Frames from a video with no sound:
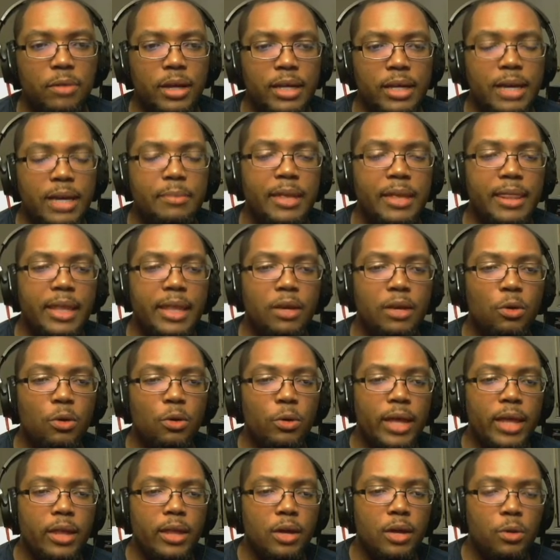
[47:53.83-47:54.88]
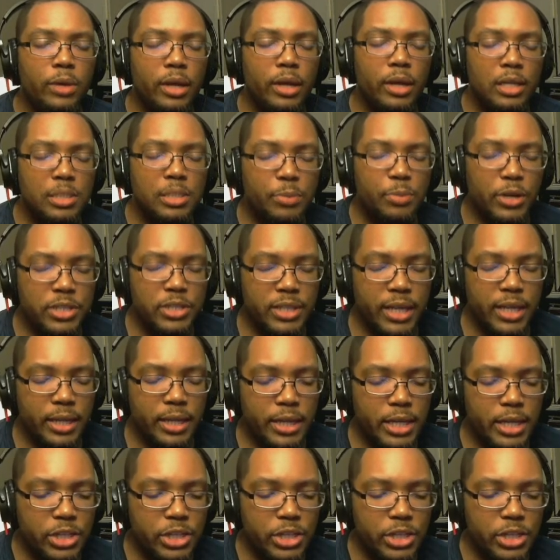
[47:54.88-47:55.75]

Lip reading: I mean that old expression that